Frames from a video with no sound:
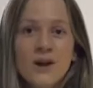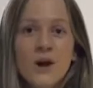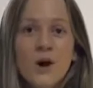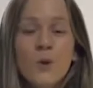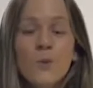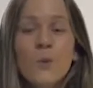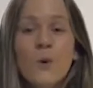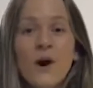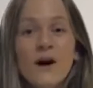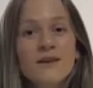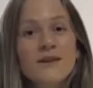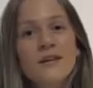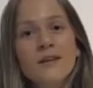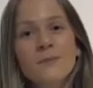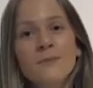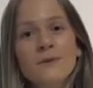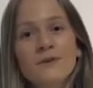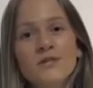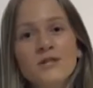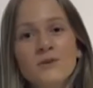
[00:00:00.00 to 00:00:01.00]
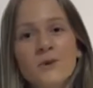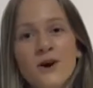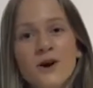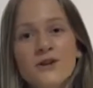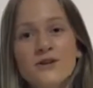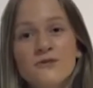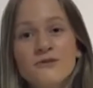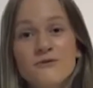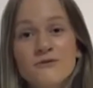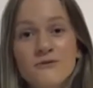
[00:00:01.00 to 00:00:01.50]
Welcome to
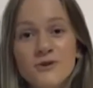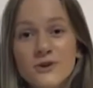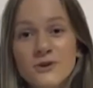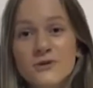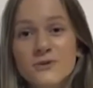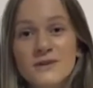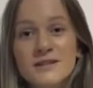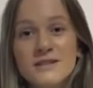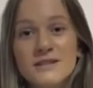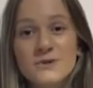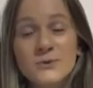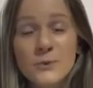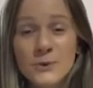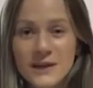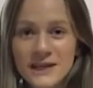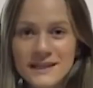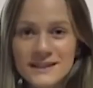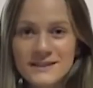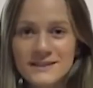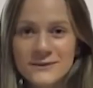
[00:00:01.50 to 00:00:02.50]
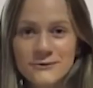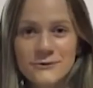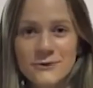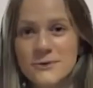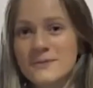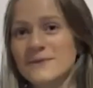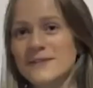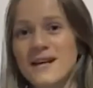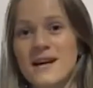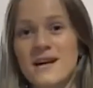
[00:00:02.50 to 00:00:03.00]
our True Suite
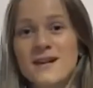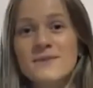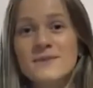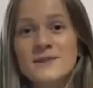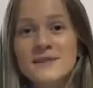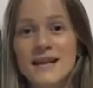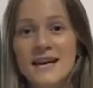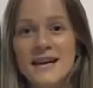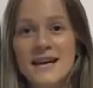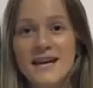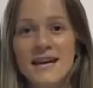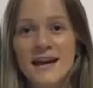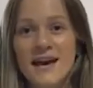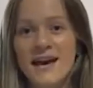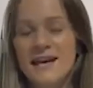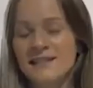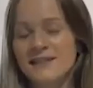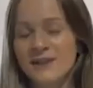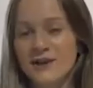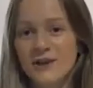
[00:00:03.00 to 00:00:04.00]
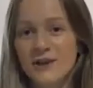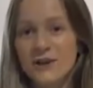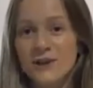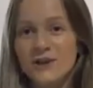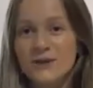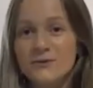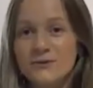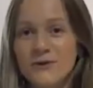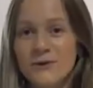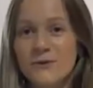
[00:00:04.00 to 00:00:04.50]
room types here at our
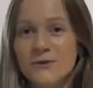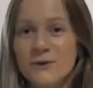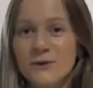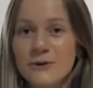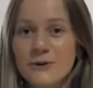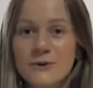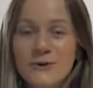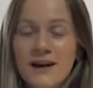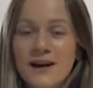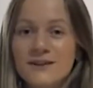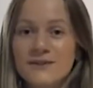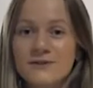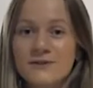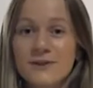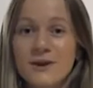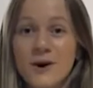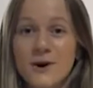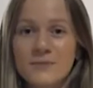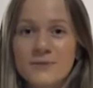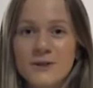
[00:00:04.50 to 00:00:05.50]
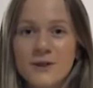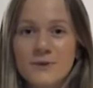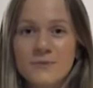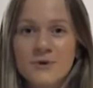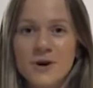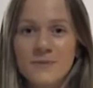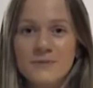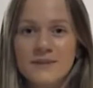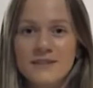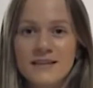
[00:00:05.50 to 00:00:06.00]
True Newcastle Opto
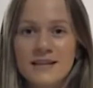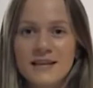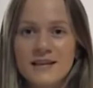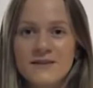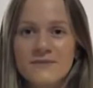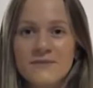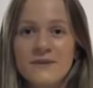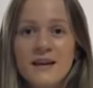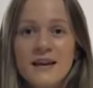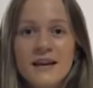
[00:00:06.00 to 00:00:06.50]
property.